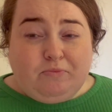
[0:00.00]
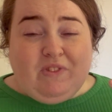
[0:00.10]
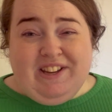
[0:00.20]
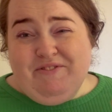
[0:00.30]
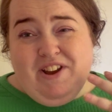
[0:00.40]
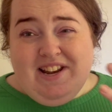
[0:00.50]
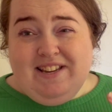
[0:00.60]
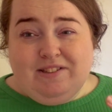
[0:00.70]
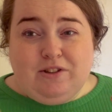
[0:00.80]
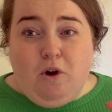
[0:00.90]
it really
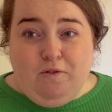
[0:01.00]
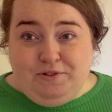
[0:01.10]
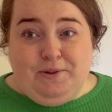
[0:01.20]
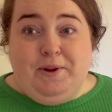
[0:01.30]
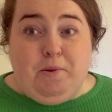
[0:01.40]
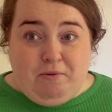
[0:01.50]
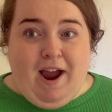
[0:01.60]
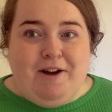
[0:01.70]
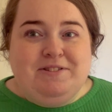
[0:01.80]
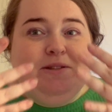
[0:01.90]
solves doing your
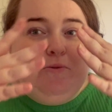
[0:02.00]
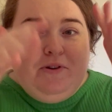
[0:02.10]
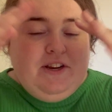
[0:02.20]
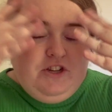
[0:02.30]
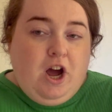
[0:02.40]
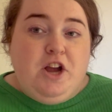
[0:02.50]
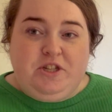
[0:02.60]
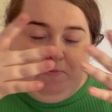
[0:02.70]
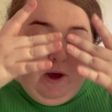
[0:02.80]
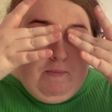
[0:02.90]
brows in the morning. I
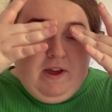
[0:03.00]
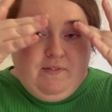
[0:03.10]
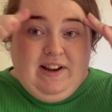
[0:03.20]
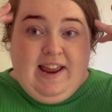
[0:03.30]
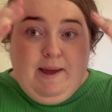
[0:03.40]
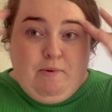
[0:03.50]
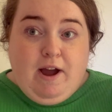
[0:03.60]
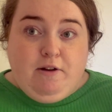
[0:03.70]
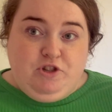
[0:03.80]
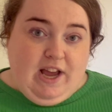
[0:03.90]
just put a bit of clear
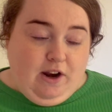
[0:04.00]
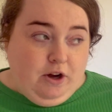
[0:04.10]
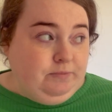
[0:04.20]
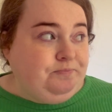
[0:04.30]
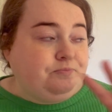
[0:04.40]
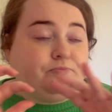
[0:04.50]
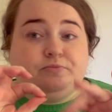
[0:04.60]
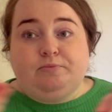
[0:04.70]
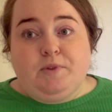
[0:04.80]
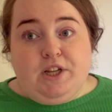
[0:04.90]
brow gel on
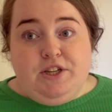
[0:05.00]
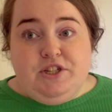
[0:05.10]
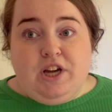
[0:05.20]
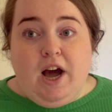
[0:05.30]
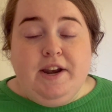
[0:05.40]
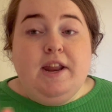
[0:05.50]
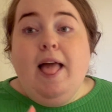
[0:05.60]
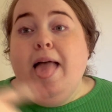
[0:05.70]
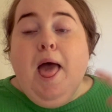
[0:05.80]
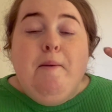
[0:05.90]
and done.
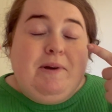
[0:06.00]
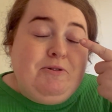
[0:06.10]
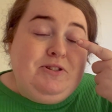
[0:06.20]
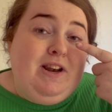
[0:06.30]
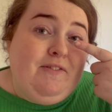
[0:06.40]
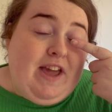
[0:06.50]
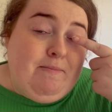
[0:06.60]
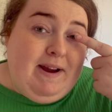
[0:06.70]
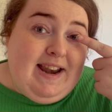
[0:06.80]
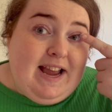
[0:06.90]
But I also love getting
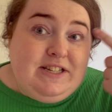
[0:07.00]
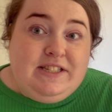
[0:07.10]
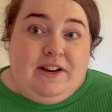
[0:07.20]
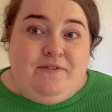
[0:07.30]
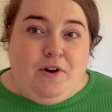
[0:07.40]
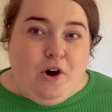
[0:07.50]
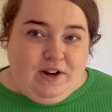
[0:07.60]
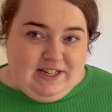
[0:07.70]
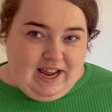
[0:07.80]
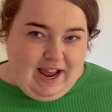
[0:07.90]
my lashes done for
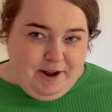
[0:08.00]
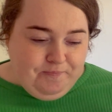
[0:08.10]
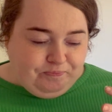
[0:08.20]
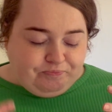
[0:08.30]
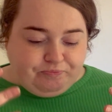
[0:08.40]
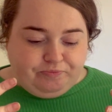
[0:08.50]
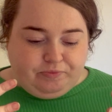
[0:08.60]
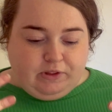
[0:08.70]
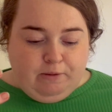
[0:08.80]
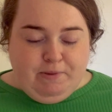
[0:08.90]
holiday,
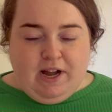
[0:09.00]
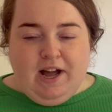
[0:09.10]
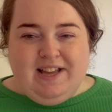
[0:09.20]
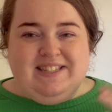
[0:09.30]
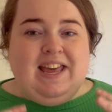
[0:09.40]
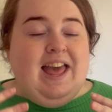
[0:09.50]
because